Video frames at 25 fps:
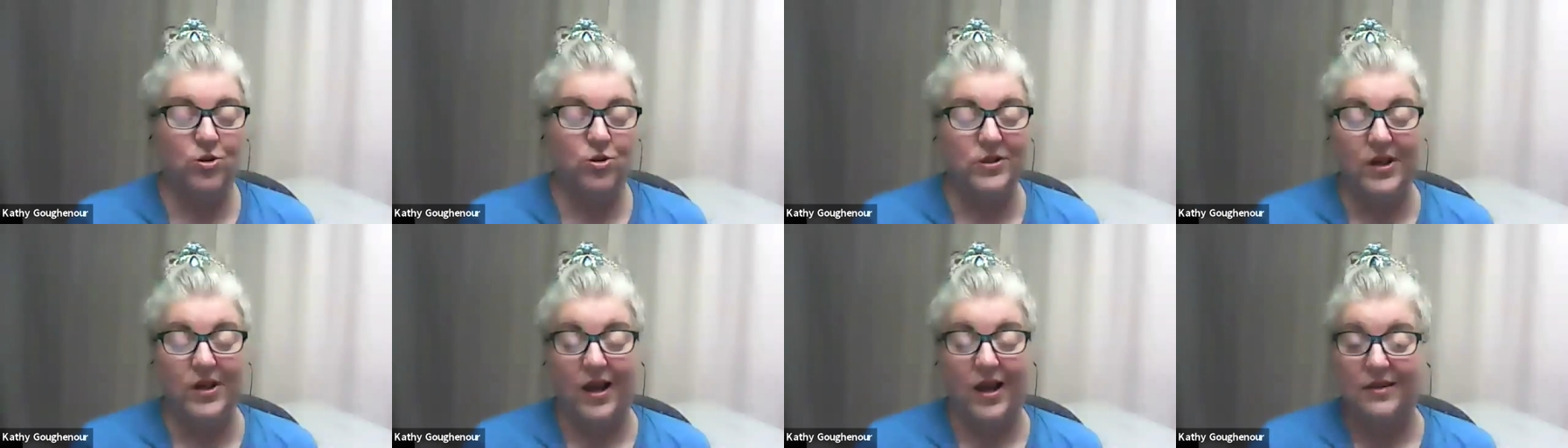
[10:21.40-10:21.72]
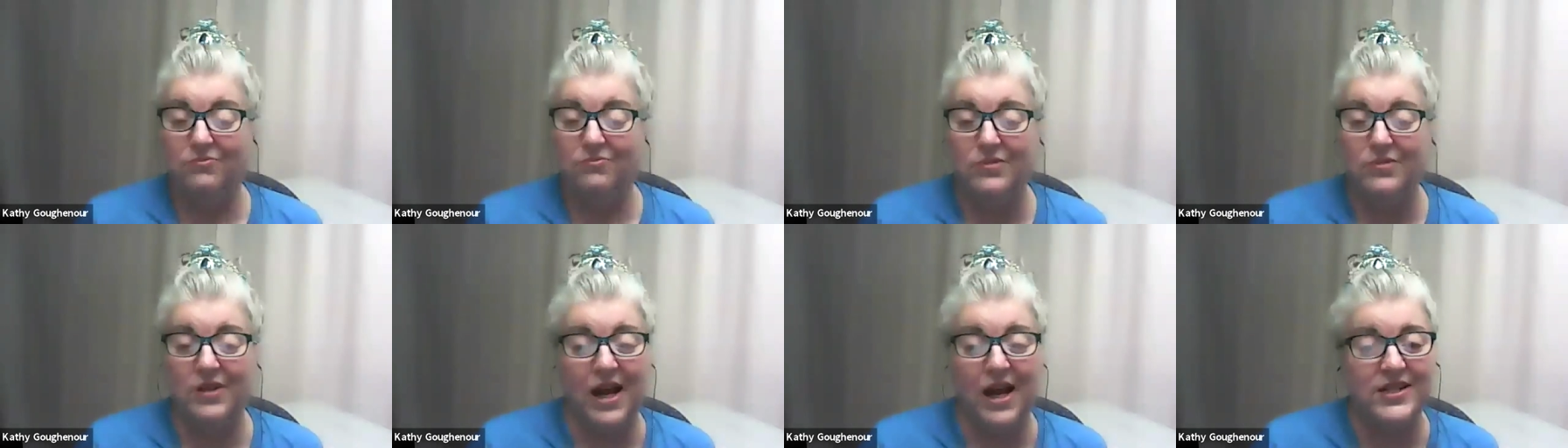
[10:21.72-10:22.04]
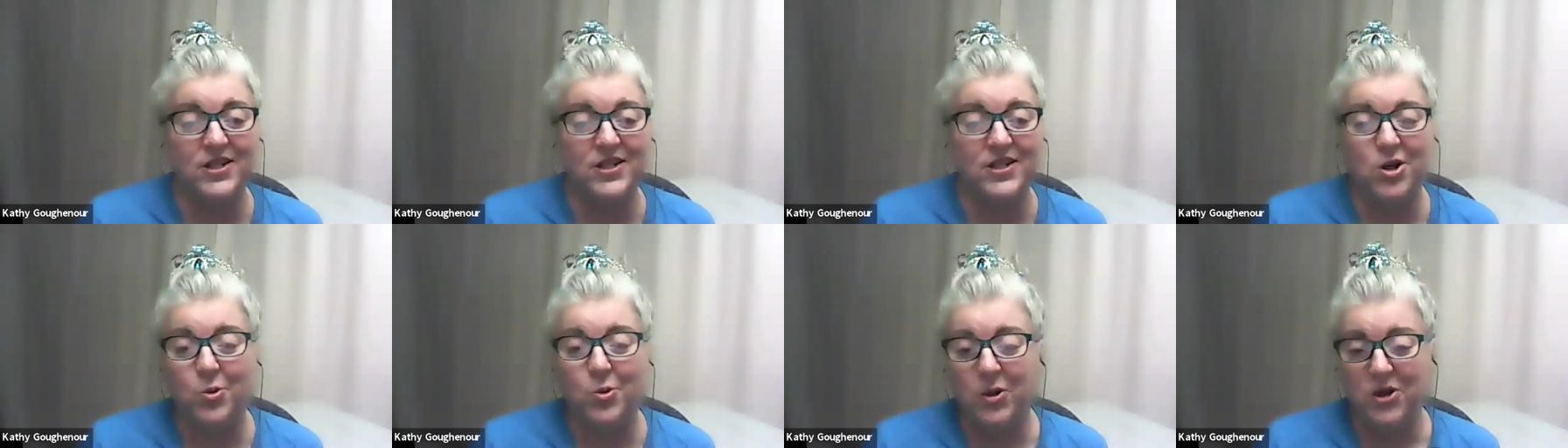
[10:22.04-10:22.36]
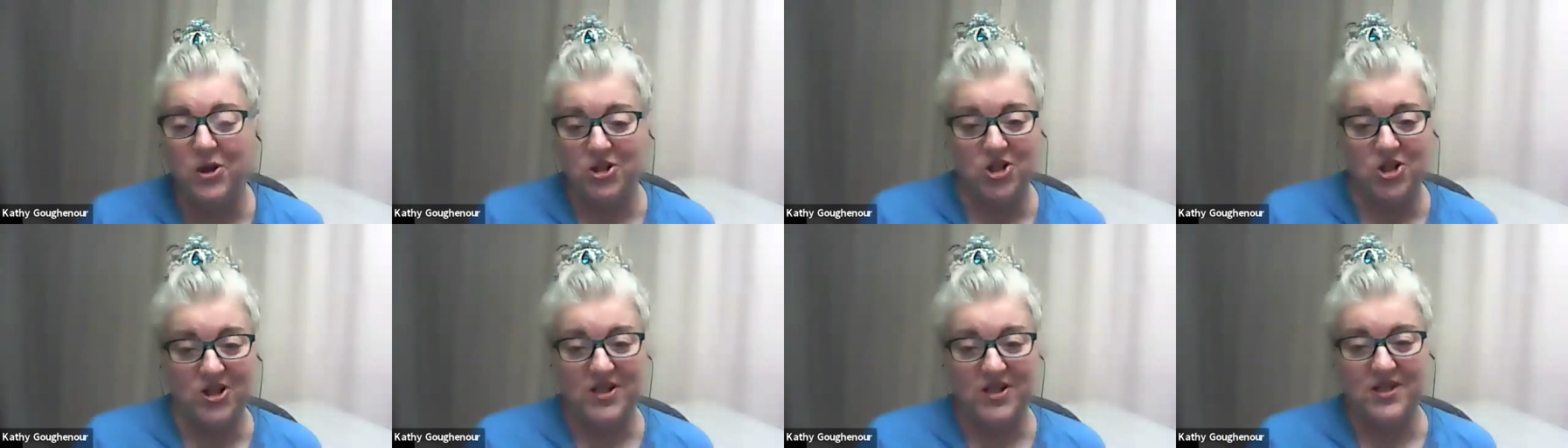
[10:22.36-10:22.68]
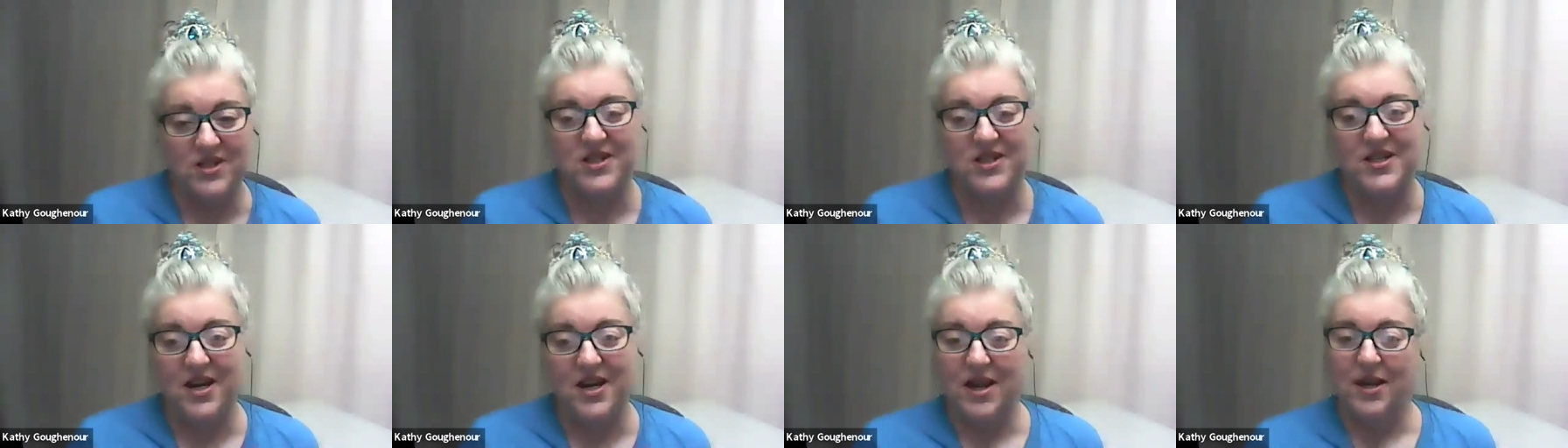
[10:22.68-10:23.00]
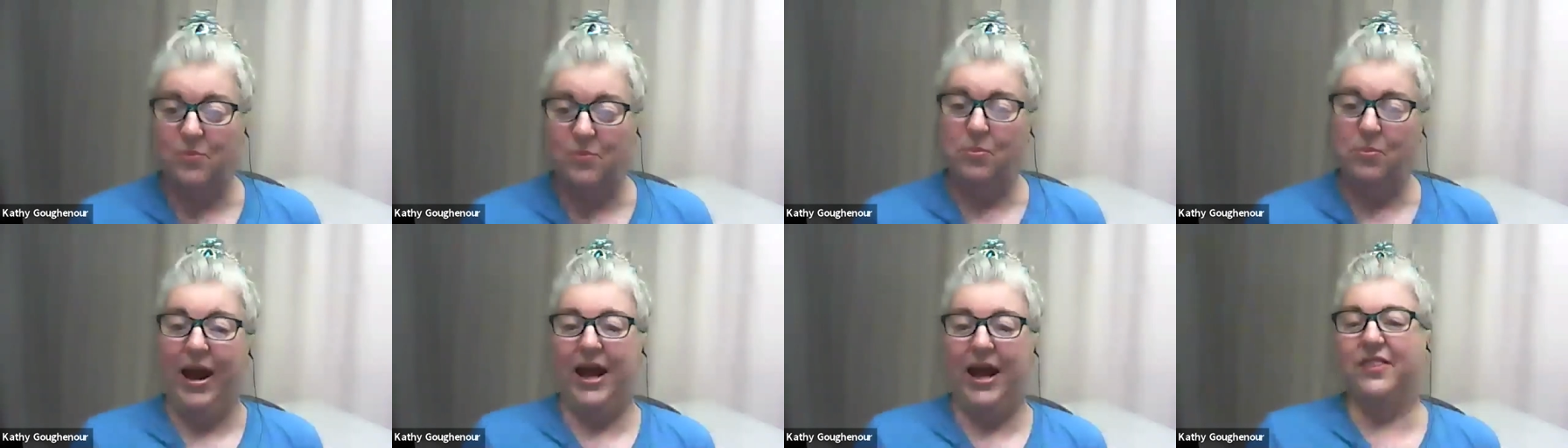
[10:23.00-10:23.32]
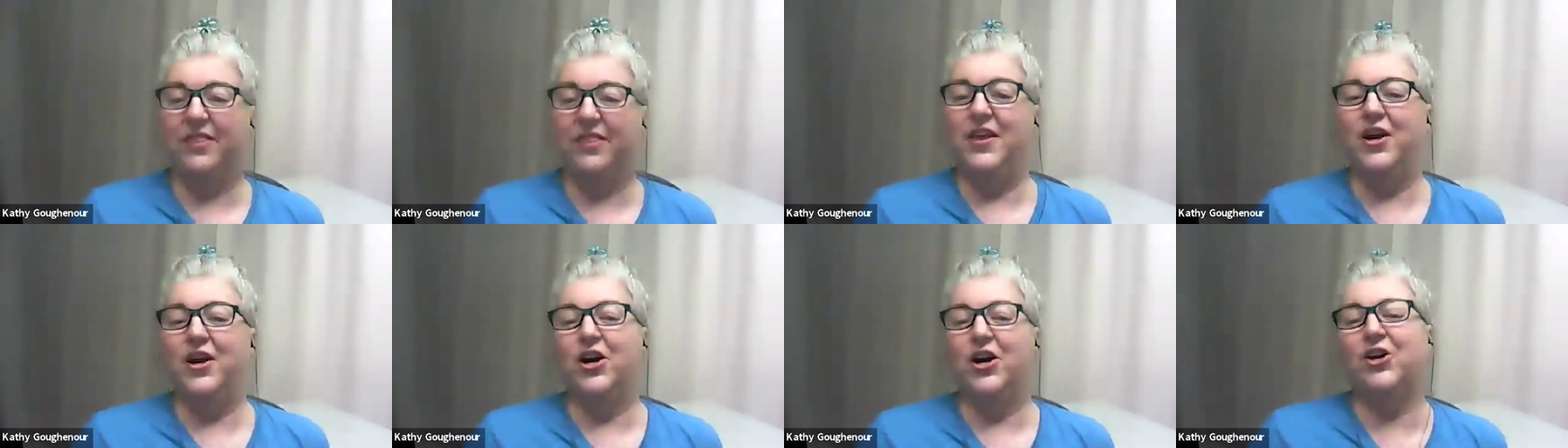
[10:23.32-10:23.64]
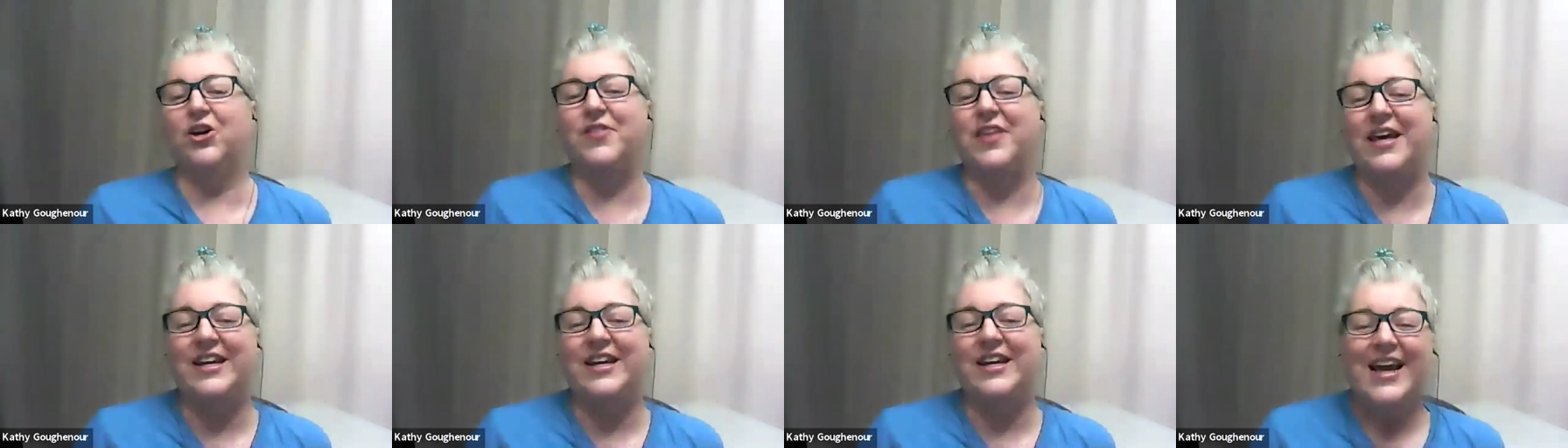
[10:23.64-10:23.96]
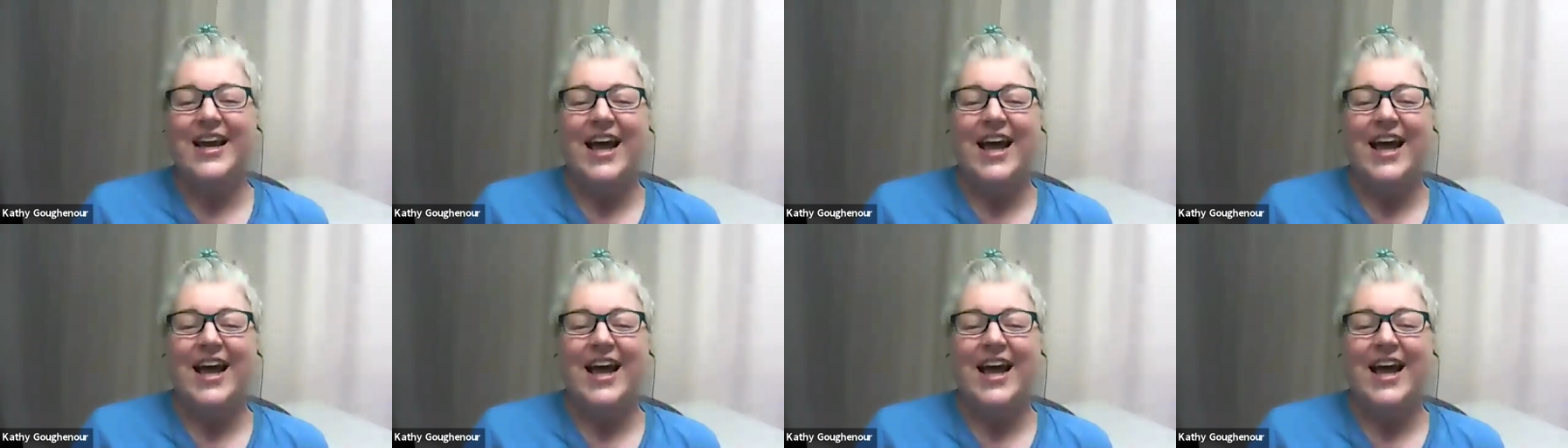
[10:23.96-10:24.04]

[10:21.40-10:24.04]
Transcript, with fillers: uh, lots of questions to unpack there that